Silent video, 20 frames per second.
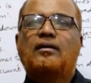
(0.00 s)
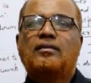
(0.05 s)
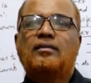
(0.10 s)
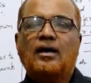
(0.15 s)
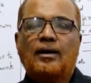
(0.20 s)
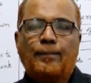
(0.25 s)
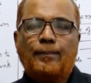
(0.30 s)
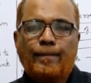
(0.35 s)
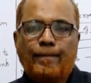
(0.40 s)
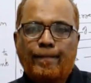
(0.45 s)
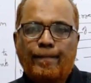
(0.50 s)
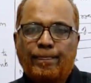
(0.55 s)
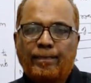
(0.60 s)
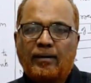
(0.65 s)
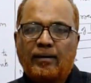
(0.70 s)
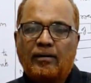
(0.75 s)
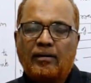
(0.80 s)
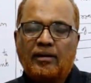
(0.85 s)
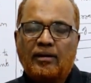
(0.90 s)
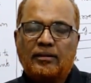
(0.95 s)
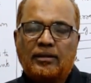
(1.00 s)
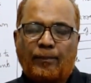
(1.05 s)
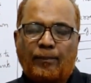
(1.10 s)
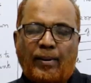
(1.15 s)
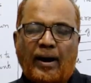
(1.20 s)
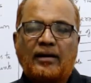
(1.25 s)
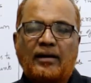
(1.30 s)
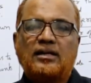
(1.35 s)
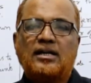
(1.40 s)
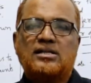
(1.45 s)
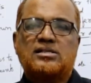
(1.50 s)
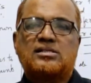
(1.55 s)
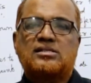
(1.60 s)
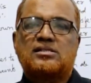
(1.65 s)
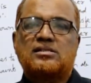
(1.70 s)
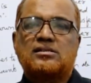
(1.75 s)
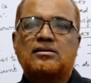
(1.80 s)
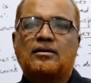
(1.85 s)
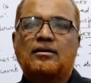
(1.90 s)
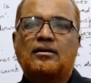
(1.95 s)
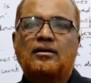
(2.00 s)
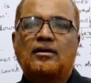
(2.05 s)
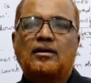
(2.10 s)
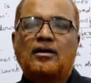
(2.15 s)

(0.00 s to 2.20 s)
the, uh, the partners,